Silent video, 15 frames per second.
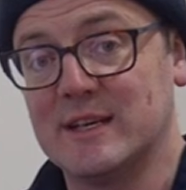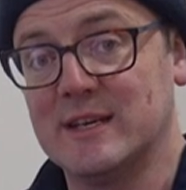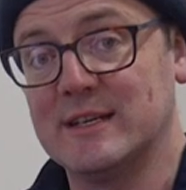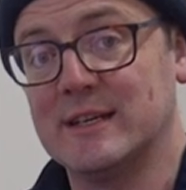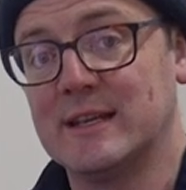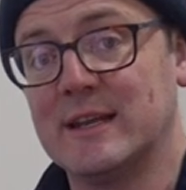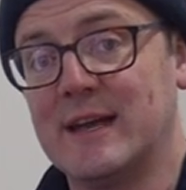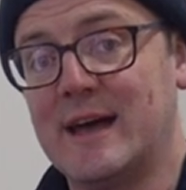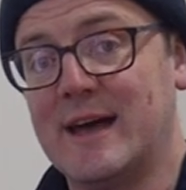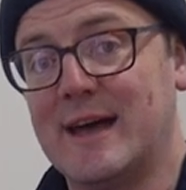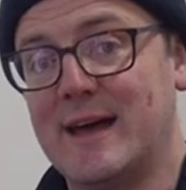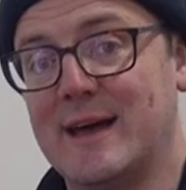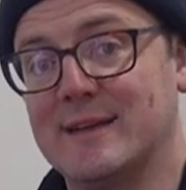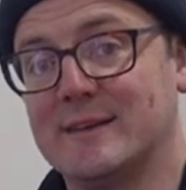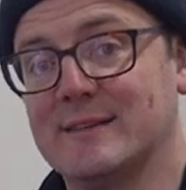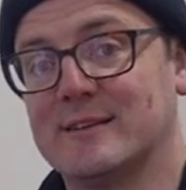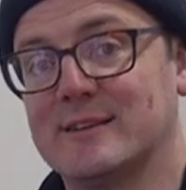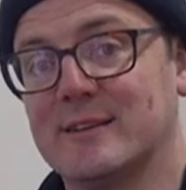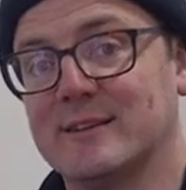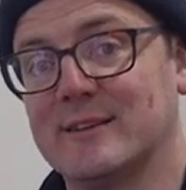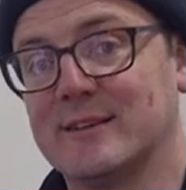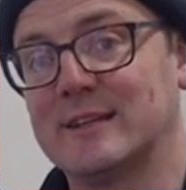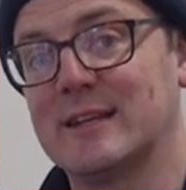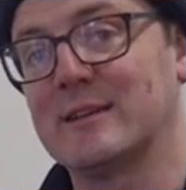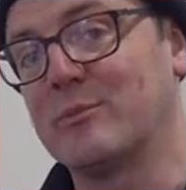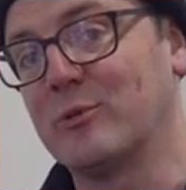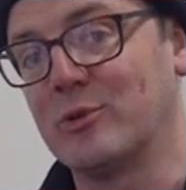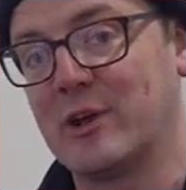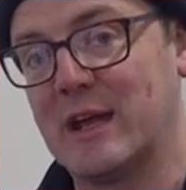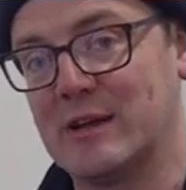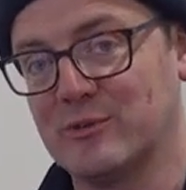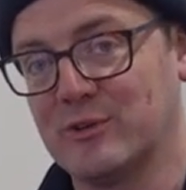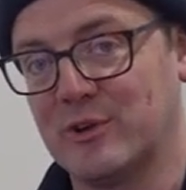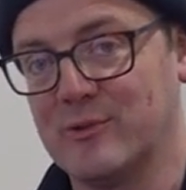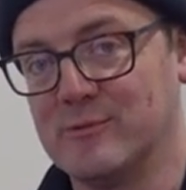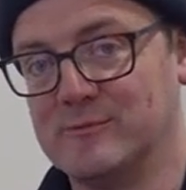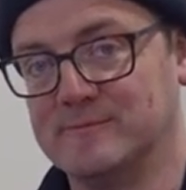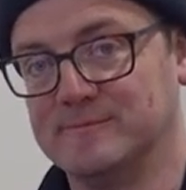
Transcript: in and get the brew day on the go.